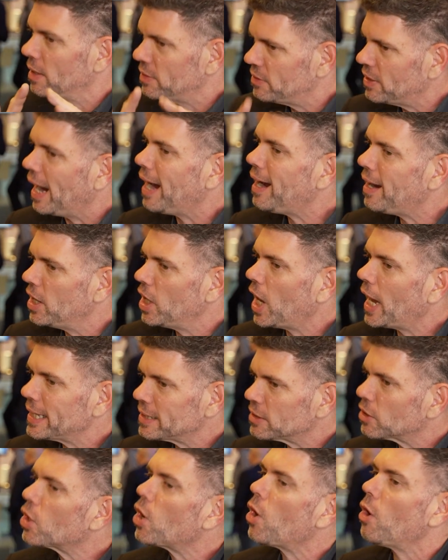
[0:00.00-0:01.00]
There are like
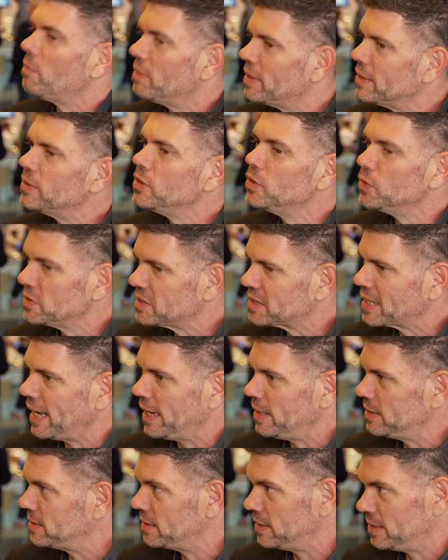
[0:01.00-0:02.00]
the common use
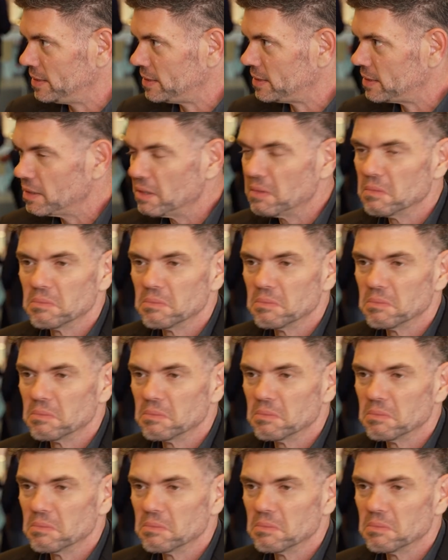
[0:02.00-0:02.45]
cases